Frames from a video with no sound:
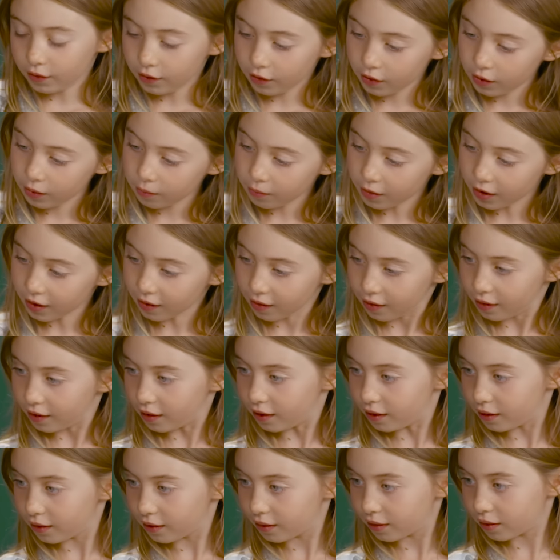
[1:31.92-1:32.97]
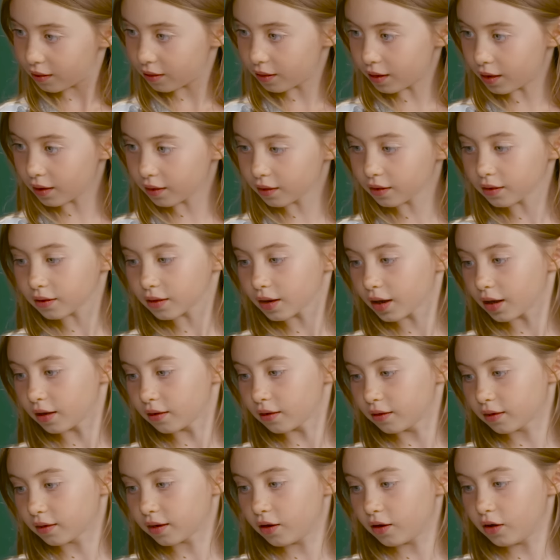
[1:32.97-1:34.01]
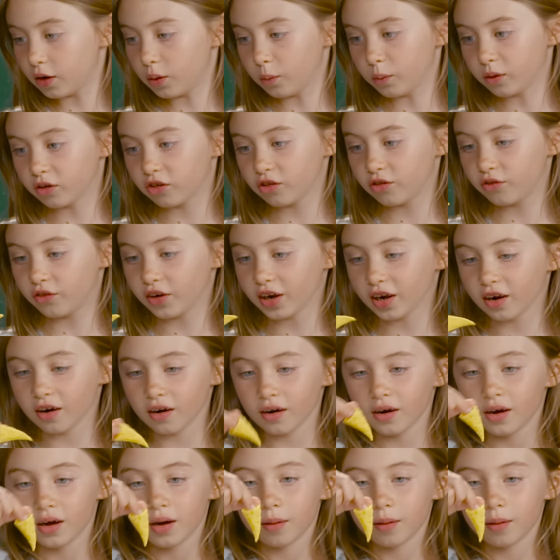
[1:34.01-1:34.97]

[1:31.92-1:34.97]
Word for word: you turn them like this, they look like a scary witch finger.